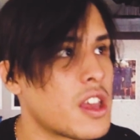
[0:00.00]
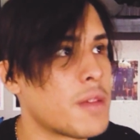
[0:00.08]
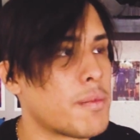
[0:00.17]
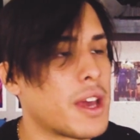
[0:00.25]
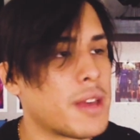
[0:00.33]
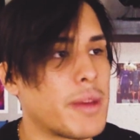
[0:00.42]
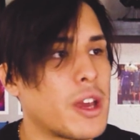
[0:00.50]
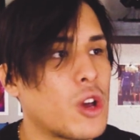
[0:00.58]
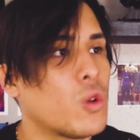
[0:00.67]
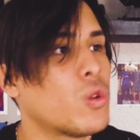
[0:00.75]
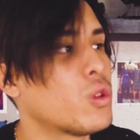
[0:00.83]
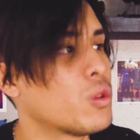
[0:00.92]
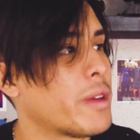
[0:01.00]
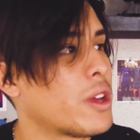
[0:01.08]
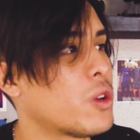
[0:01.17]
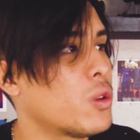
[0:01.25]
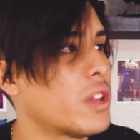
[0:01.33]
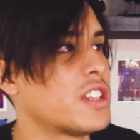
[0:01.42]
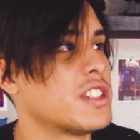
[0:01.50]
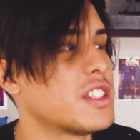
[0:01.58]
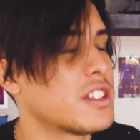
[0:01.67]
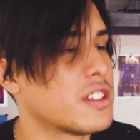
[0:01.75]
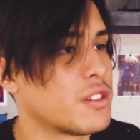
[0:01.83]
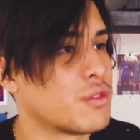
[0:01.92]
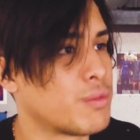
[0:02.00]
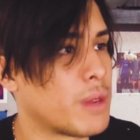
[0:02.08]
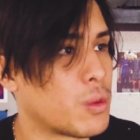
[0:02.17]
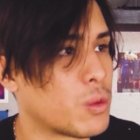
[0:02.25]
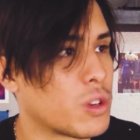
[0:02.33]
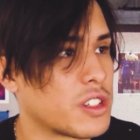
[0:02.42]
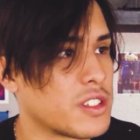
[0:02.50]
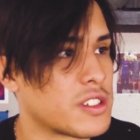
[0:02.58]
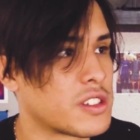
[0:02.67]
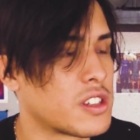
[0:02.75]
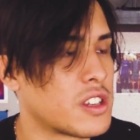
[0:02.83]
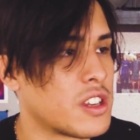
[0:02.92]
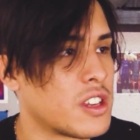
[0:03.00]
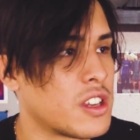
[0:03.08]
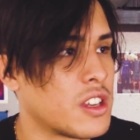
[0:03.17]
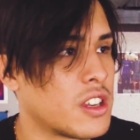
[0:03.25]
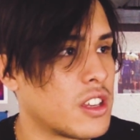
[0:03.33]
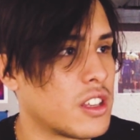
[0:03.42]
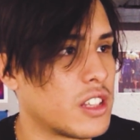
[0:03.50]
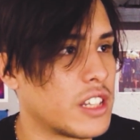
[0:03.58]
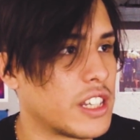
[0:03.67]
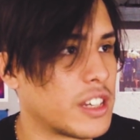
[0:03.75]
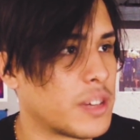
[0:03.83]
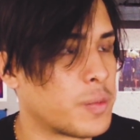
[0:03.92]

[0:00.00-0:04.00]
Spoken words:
My whole idea of my work is like